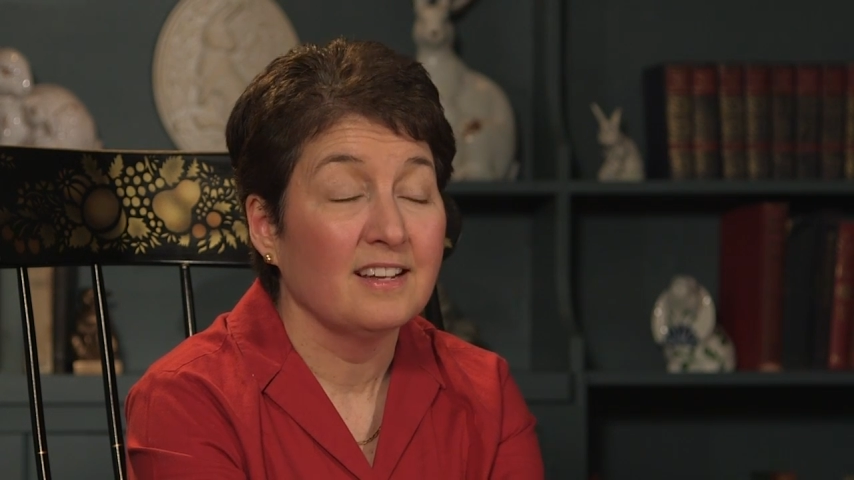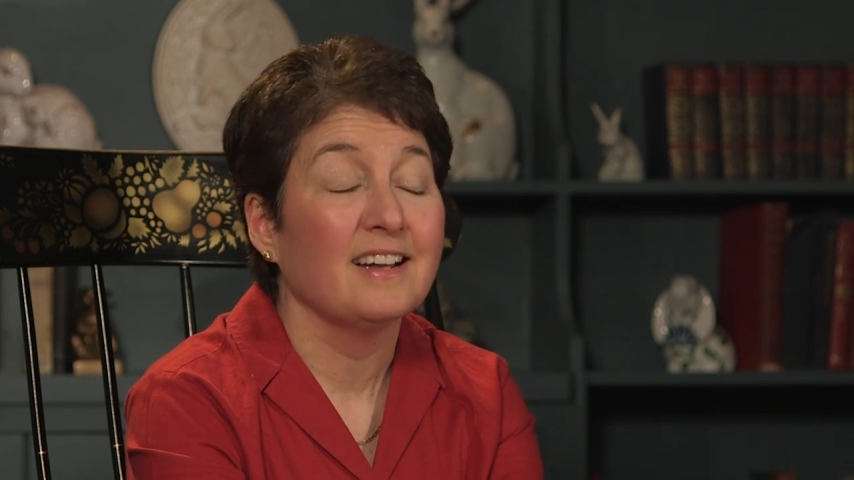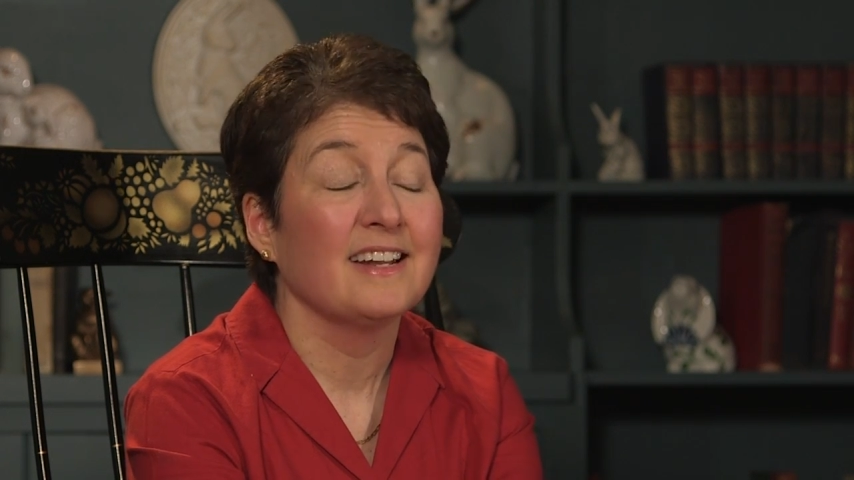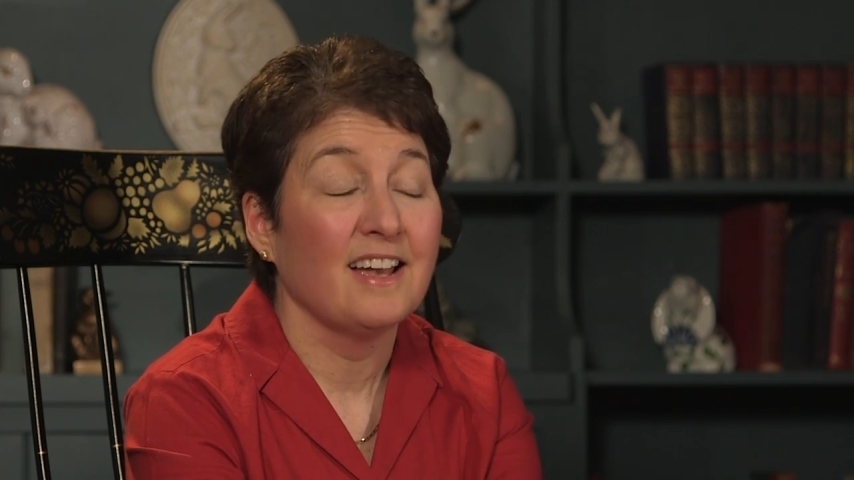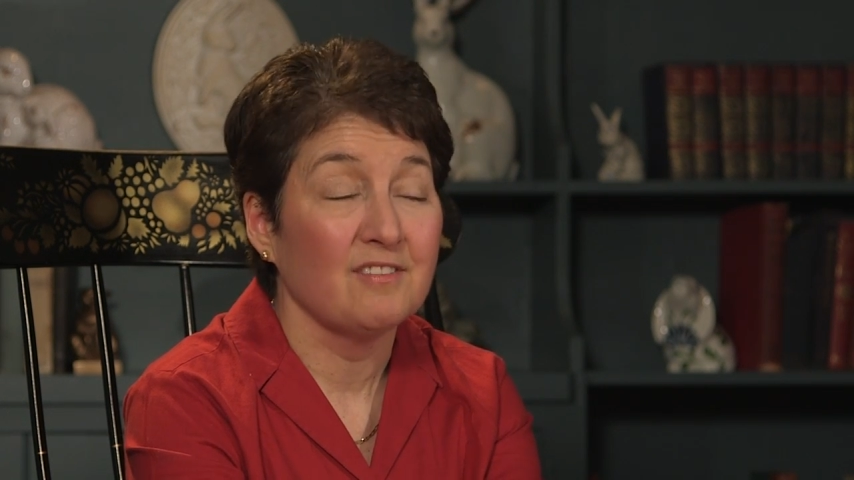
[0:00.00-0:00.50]

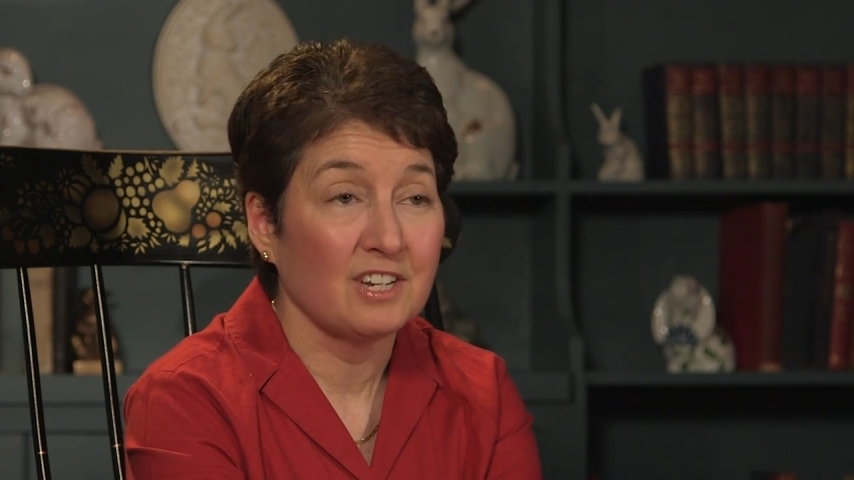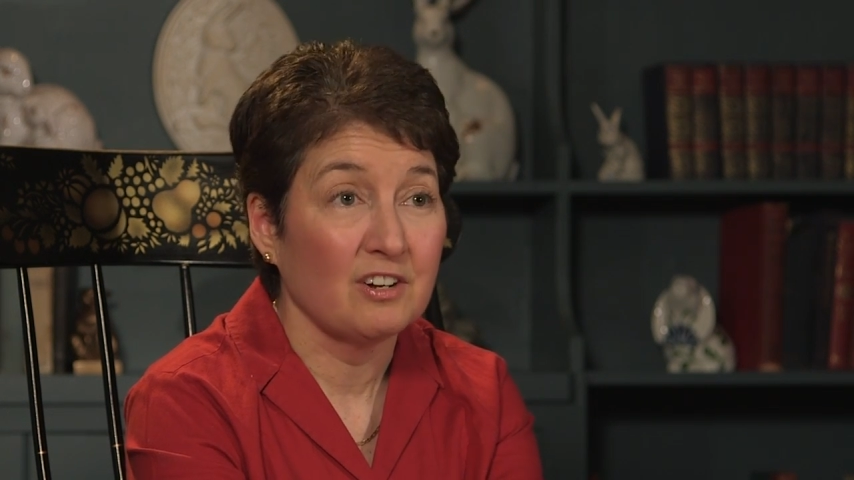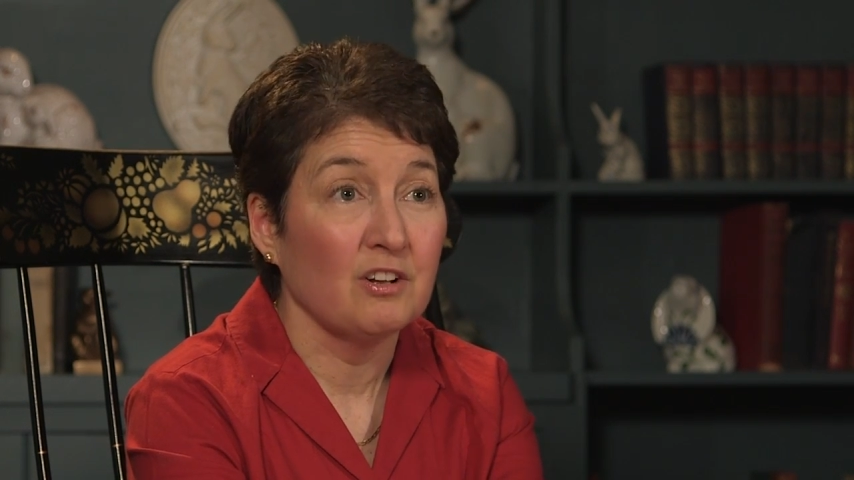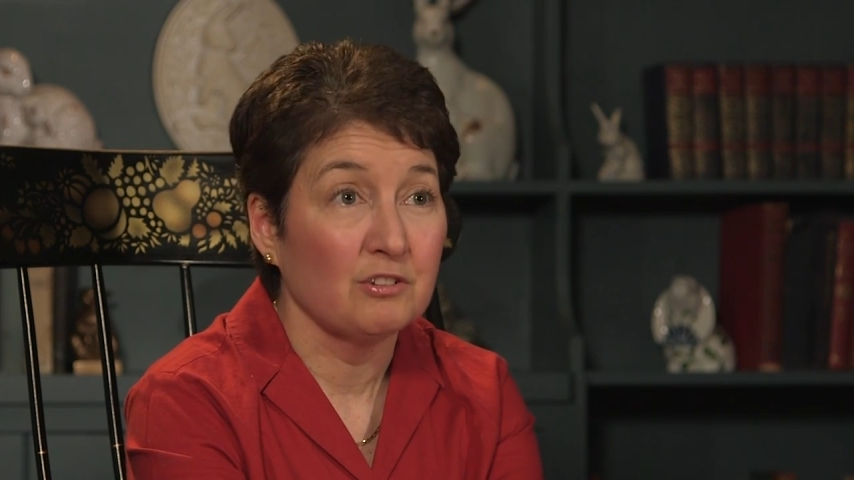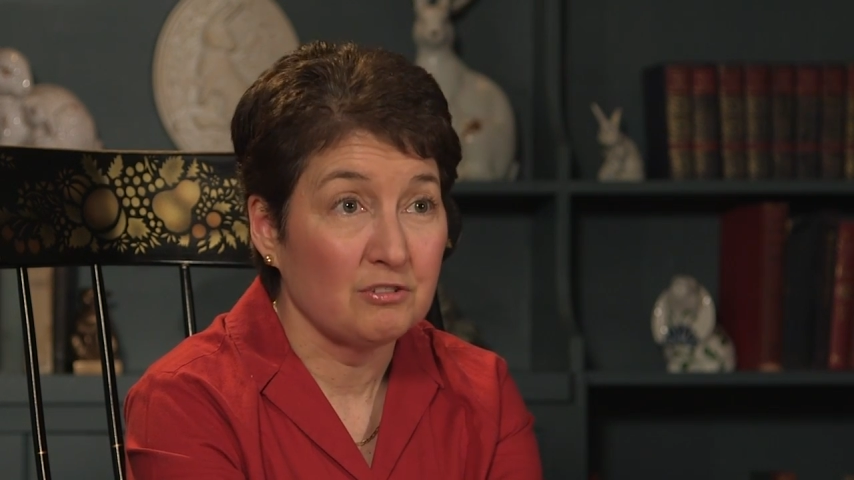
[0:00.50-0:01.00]
on having
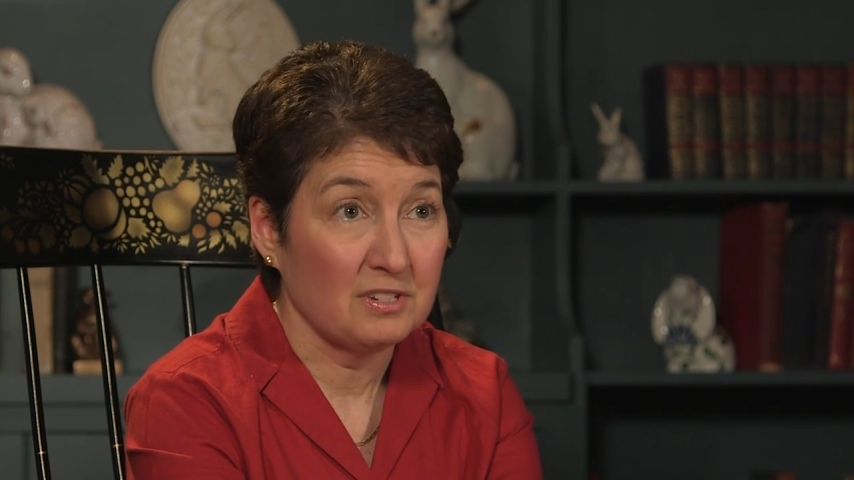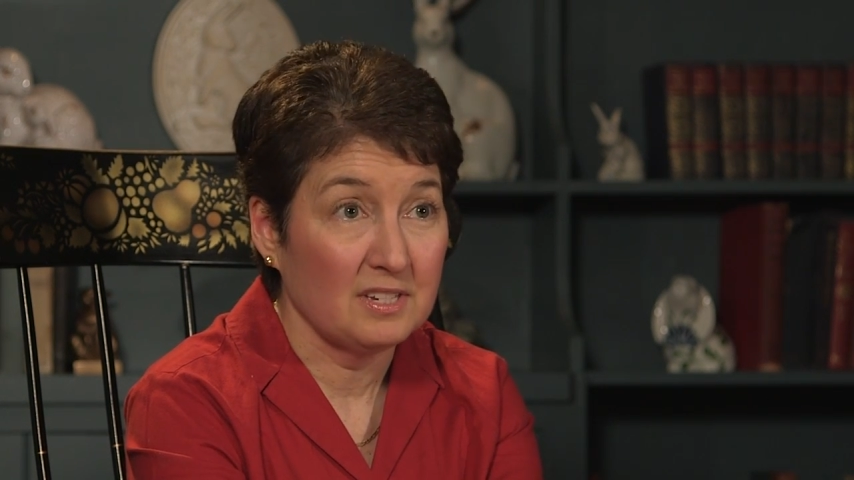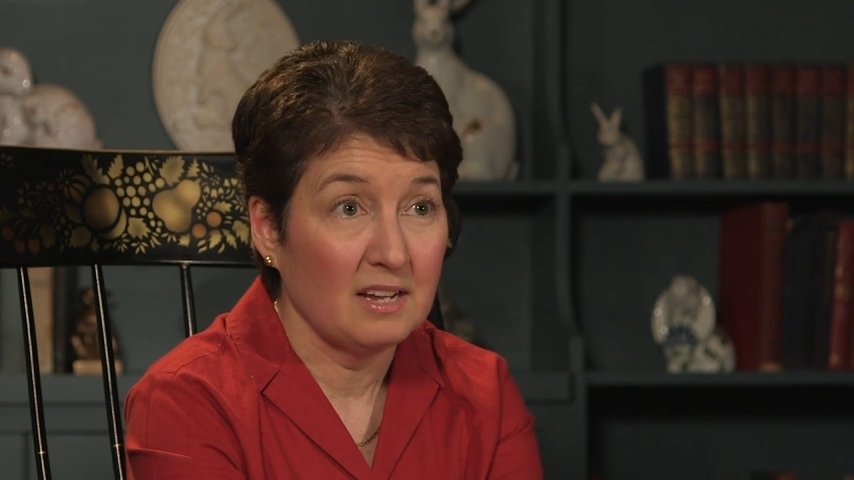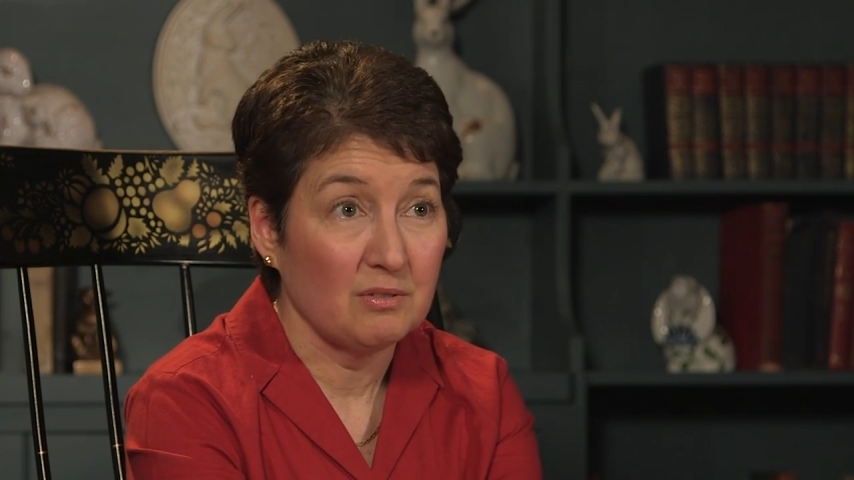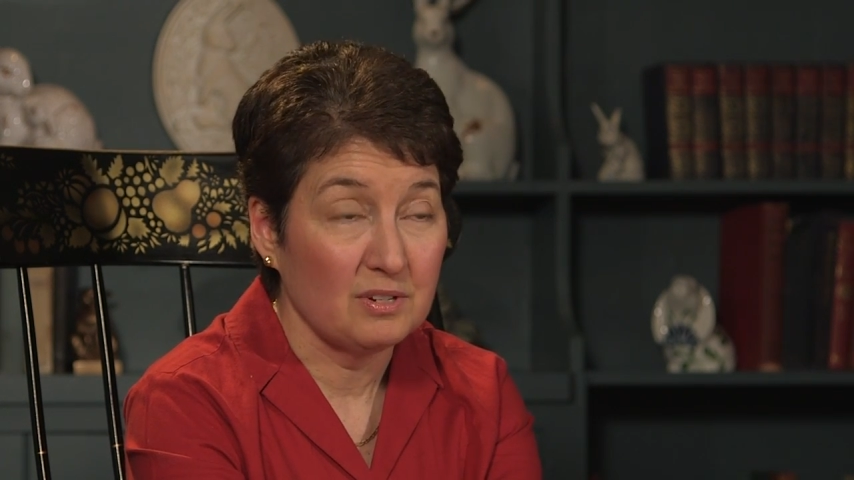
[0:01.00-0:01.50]
an
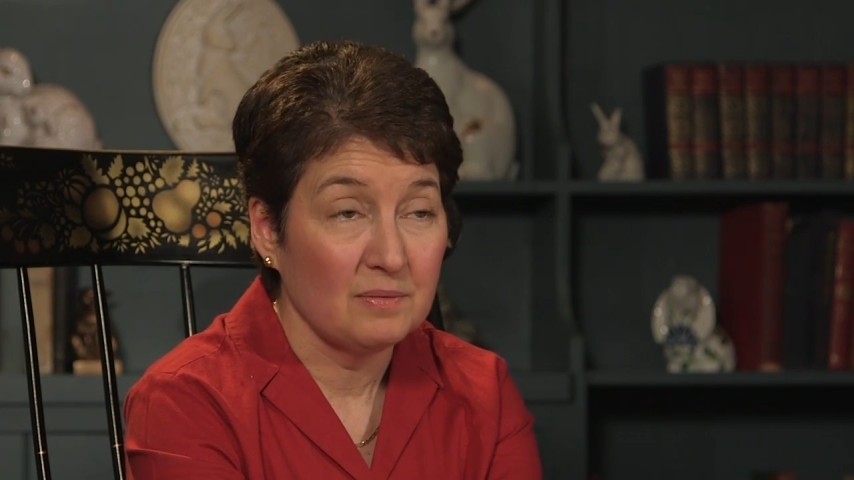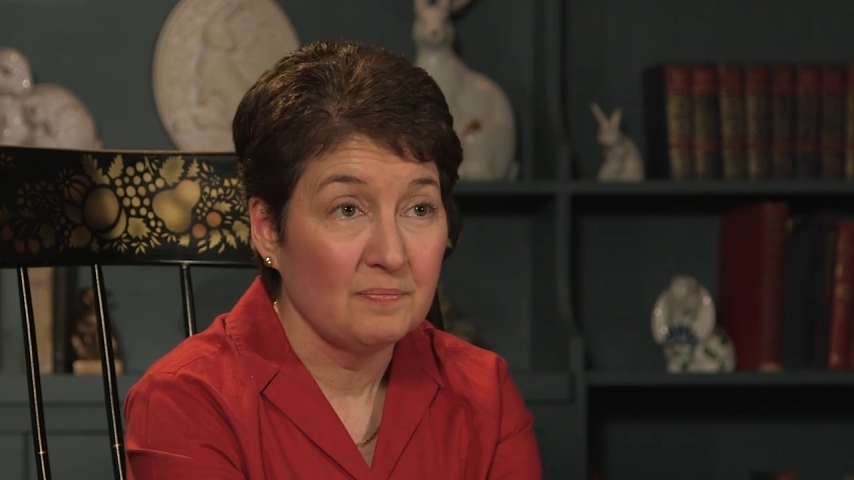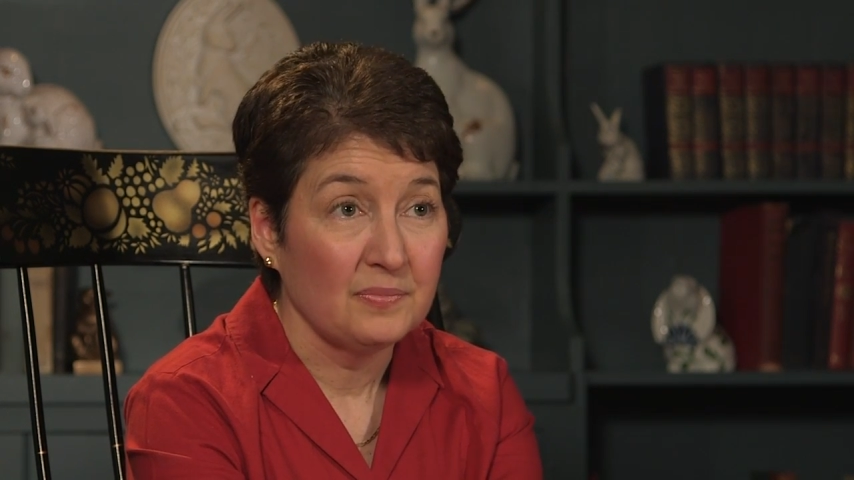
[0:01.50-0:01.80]
ultrasound,